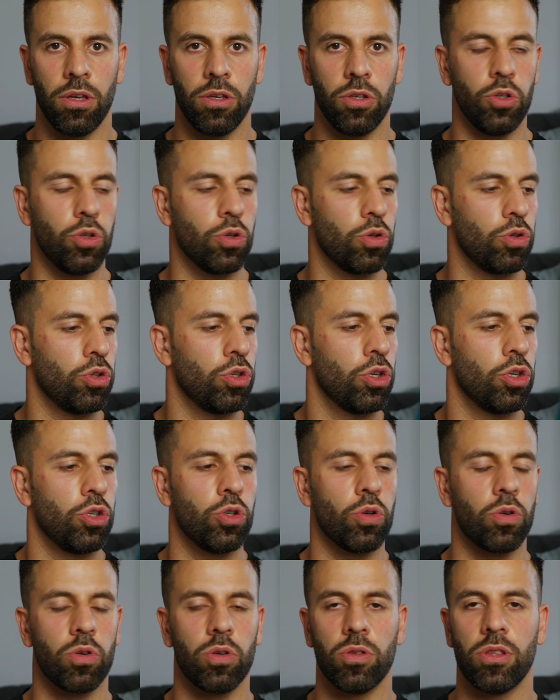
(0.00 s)
You,
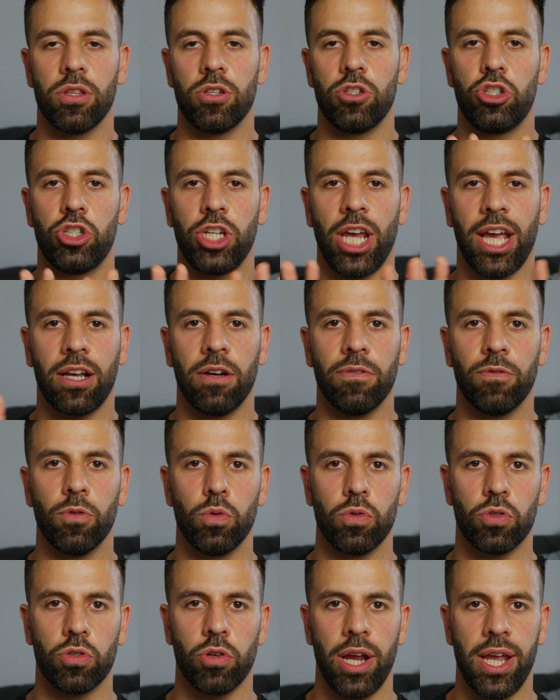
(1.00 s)
you're the jack of
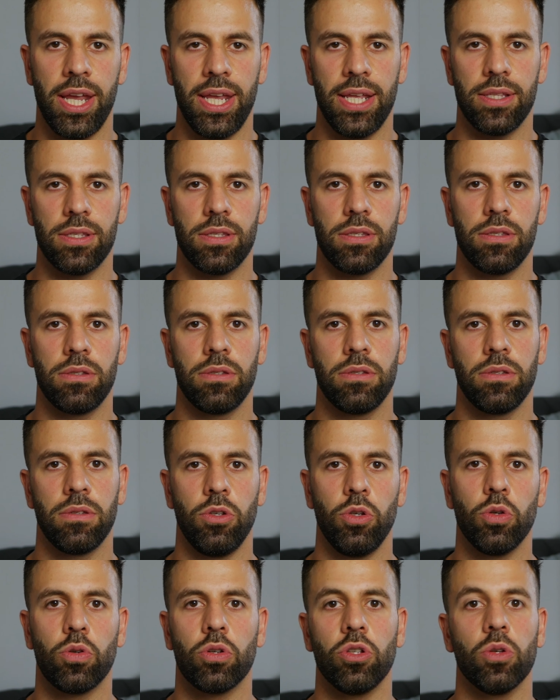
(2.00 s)
all trades.
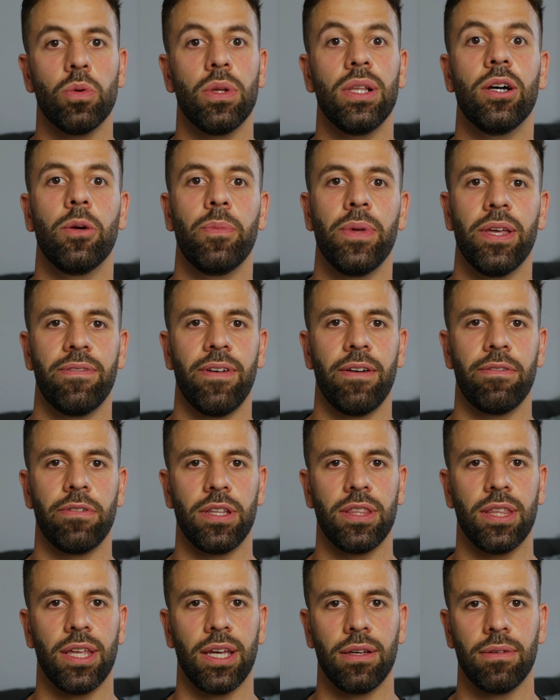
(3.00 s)
You can do a little bit of
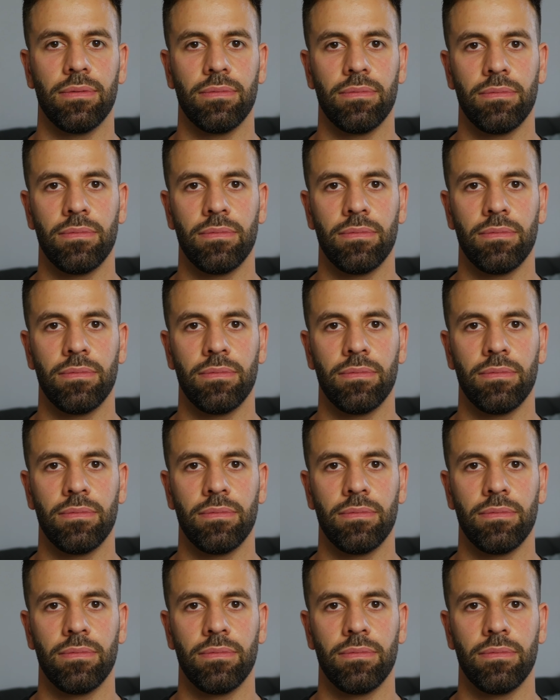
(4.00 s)
everything.